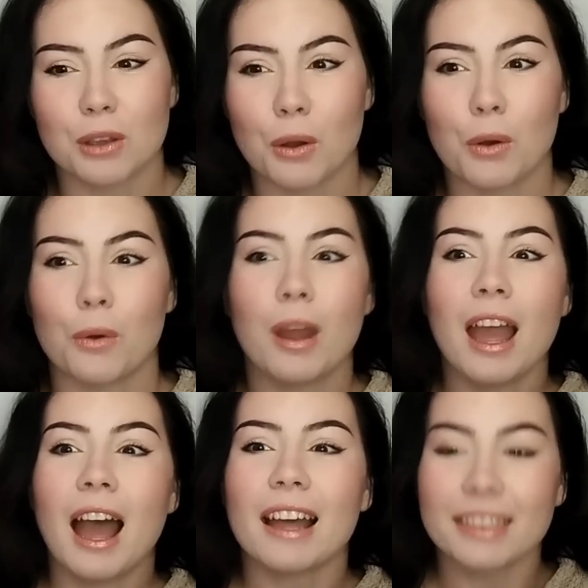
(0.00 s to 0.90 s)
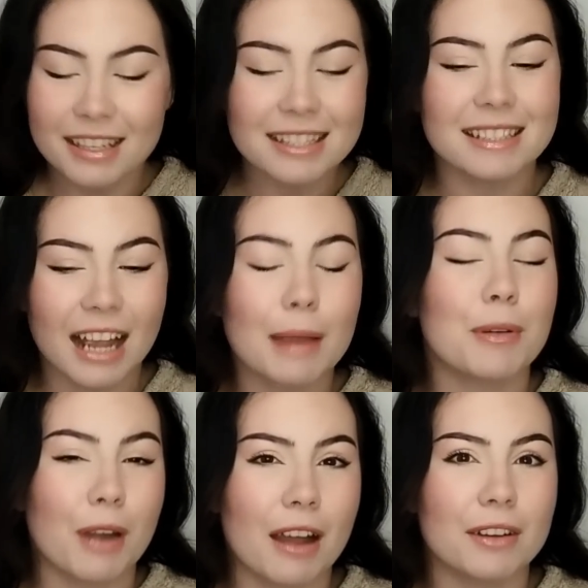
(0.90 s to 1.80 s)
so this
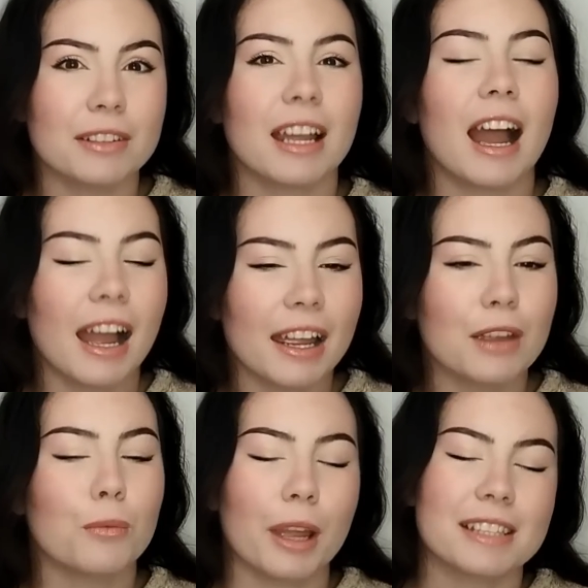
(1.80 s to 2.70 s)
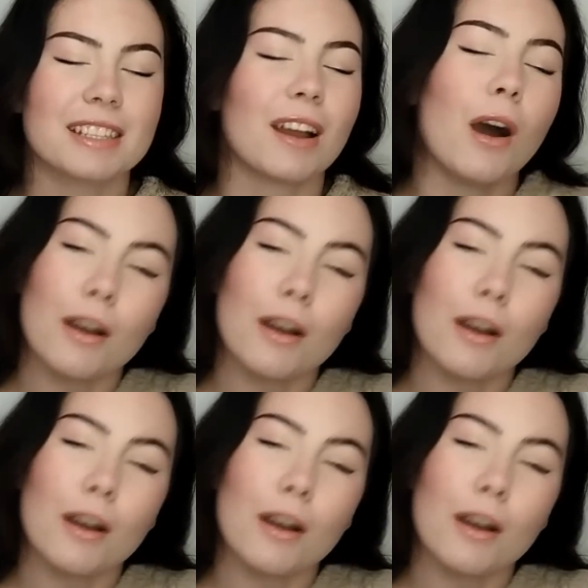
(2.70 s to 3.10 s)
time around I went